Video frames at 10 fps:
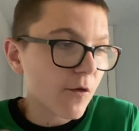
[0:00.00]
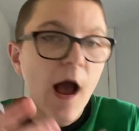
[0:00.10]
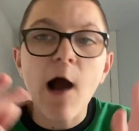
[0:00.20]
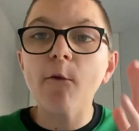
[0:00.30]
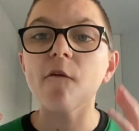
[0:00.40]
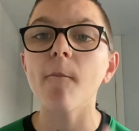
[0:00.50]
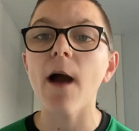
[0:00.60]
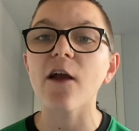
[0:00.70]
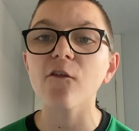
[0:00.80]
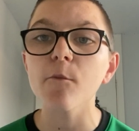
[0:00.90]
Out of a
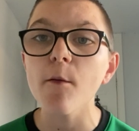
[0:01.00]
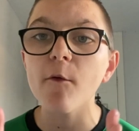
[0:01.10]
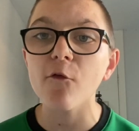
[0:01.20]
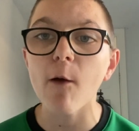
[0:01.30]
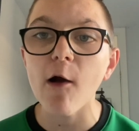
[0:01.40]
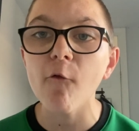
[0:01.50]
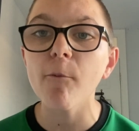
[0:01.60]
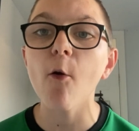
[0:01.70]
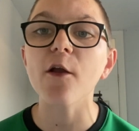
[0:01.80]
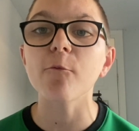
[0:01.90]
maximum of 12
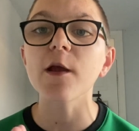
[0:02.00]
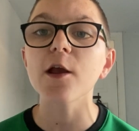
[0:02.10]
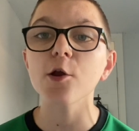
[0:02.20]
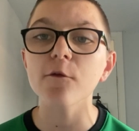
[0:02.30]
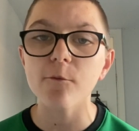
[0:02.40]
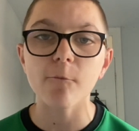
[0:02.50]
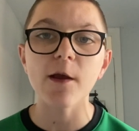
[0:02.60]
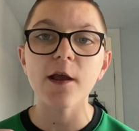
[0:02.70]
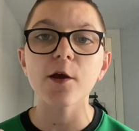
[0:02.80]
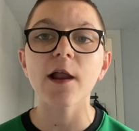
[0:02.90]
points we could
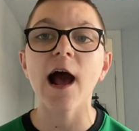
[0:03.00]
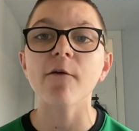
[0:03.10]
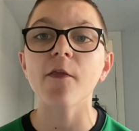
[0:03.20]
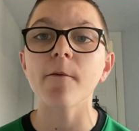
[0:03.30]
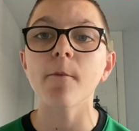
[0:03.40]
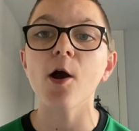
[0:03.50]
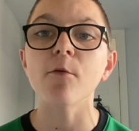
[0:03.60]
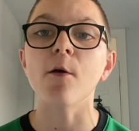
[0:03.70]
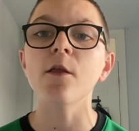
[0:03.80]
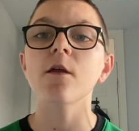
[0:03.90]
have at the
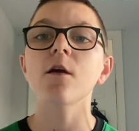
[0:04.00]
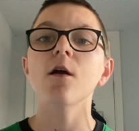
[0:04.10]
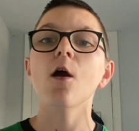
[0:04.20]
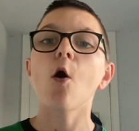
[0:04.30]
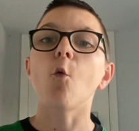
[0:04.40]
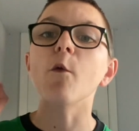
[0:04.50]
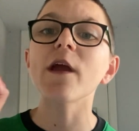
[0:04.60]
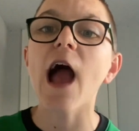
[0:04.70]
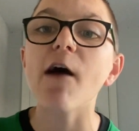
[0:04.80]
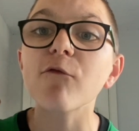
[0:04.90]
moment,
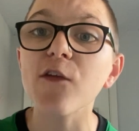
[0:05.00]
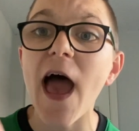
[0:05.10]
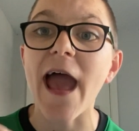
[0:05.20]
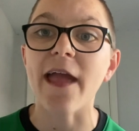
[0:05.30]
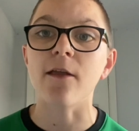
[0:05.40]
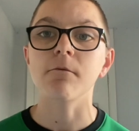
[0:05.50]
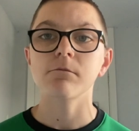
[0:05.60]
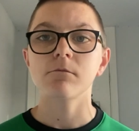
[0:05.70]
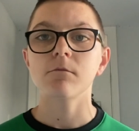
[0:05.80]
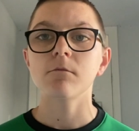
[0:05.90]
we have 10.
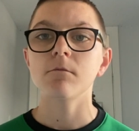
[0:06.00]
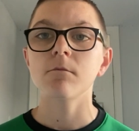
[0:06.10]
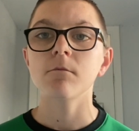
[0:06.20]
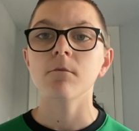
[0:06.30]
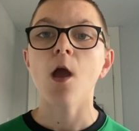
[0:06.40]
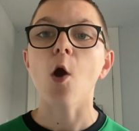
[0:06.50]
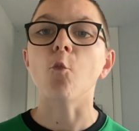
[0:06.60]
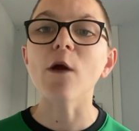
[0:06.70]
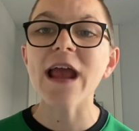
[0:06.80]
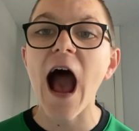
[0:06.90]

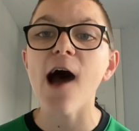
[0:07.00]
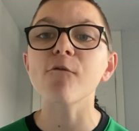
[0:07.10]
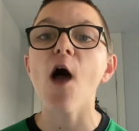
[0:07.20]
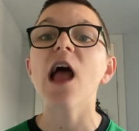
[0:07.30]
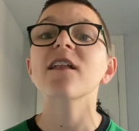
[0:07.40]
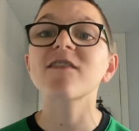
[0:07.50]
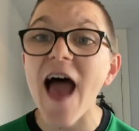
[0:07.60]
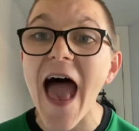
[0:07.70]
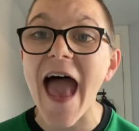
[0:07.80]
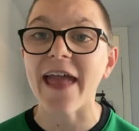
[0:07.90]
We have
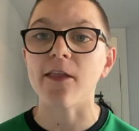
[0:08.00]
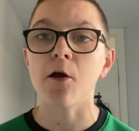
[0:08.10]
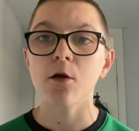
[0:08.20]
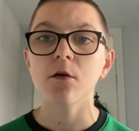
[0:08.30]
10.